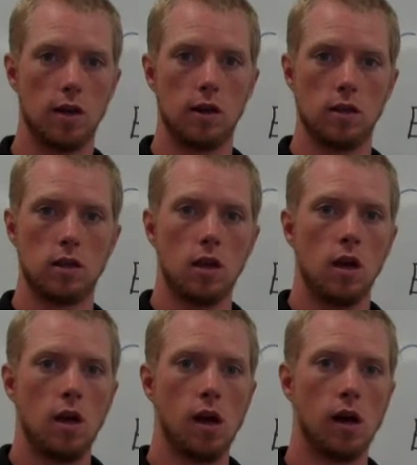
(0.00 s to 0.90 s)
is
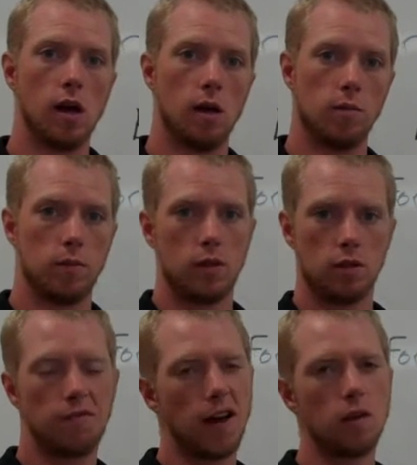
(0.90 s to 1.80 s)

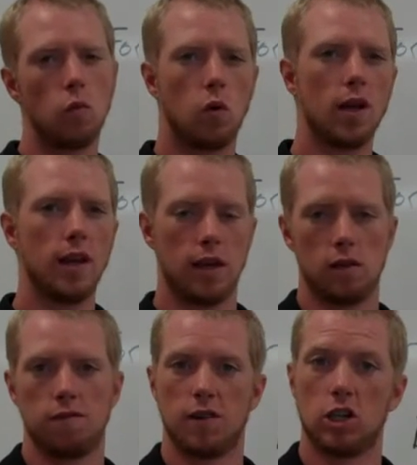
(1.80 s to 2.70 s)
define what
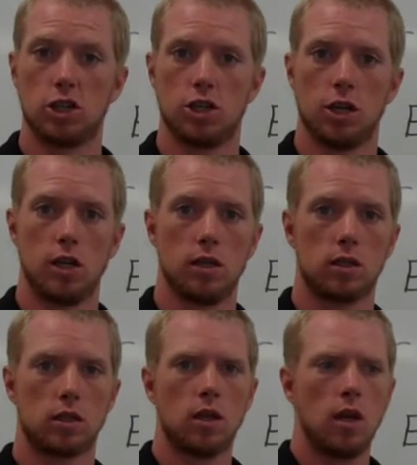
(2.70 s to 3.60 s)
a function
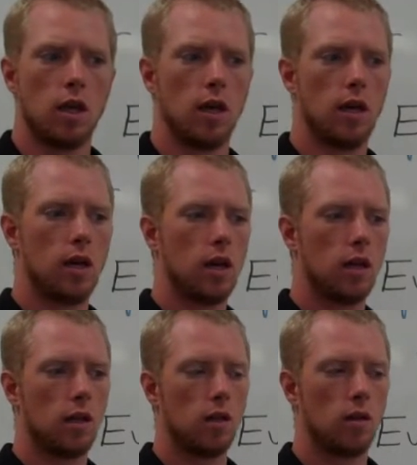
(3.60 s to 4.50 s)
is.
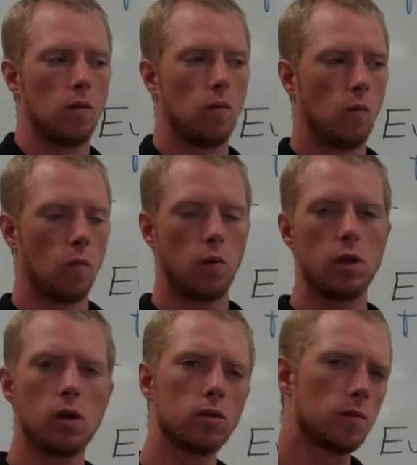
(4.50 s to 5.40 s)
And
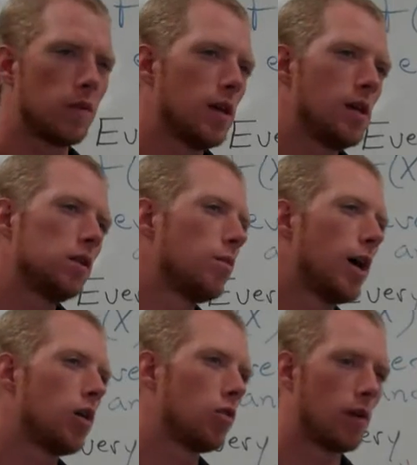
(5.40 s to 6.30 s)
we know some things
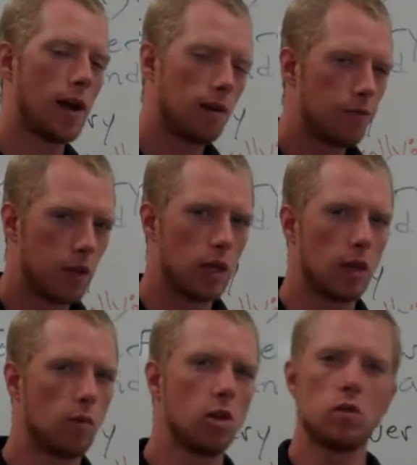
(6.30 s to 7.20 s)
about
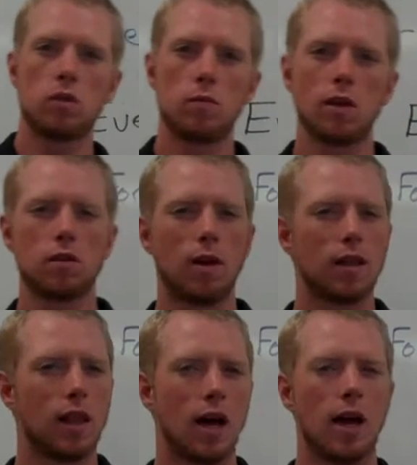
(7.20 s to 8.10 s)
graphing, and we know some things
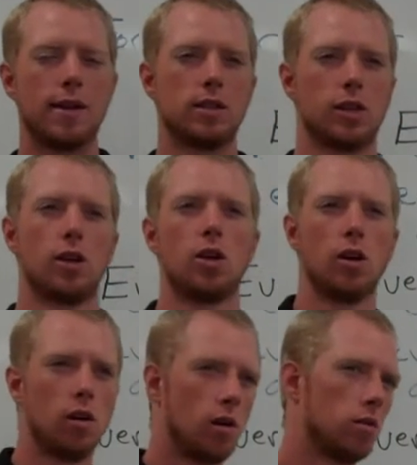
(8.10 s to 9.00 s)
about lines and
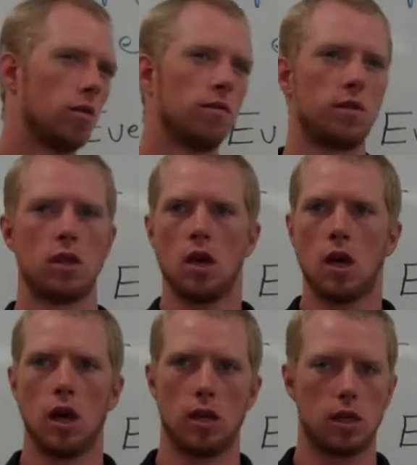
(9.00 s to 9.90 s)

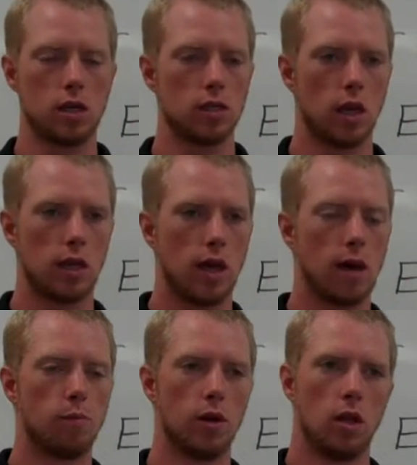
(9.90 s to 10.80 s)
curves and things like
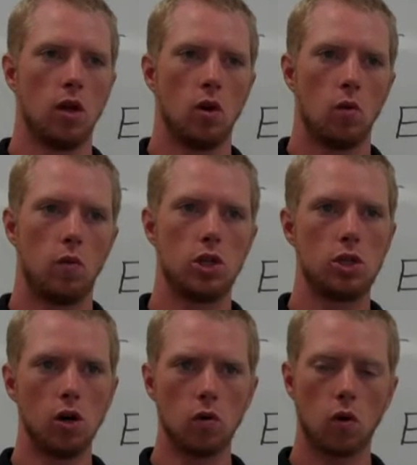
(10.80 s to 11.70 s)
that, but we
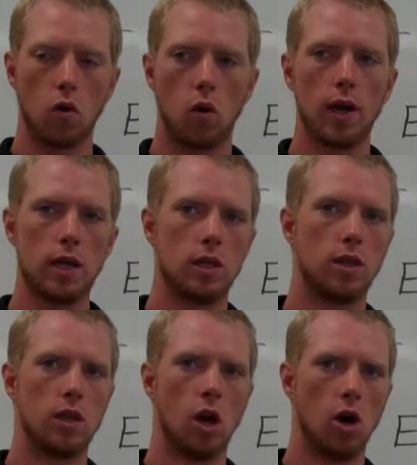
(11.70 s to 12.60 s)
don't quite
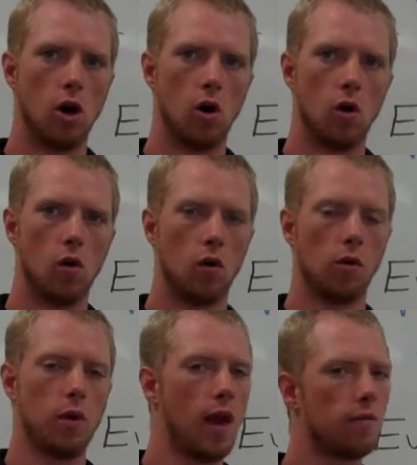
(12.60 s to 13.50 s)
know,
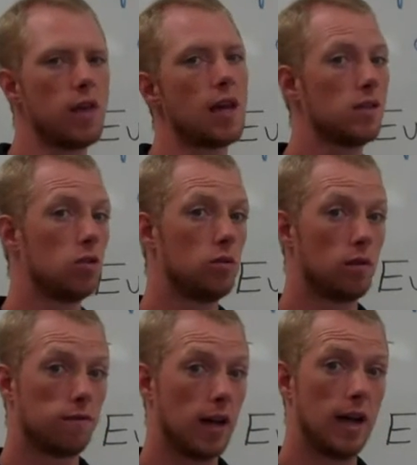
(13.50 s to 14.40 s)
or we have yet to
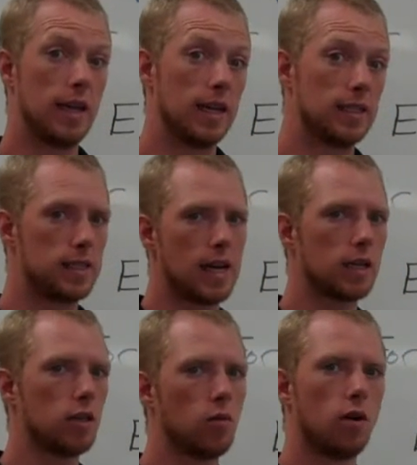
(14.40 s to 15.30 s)
define
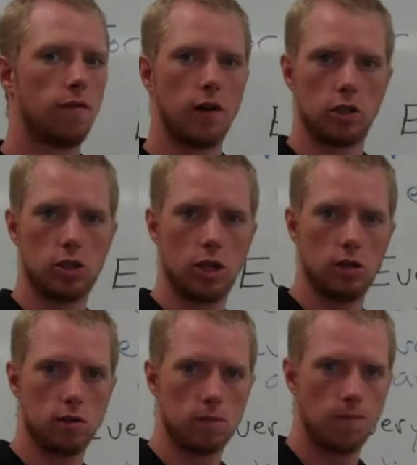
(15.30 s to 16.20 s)
exactly what a function
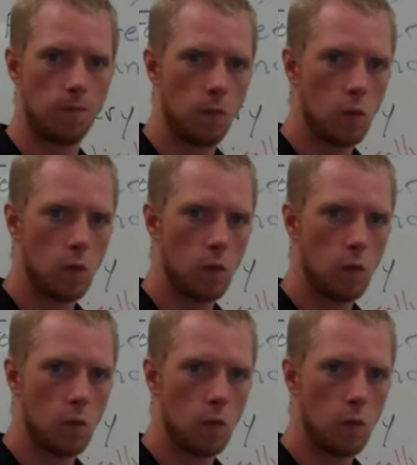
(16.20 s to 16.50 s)
is.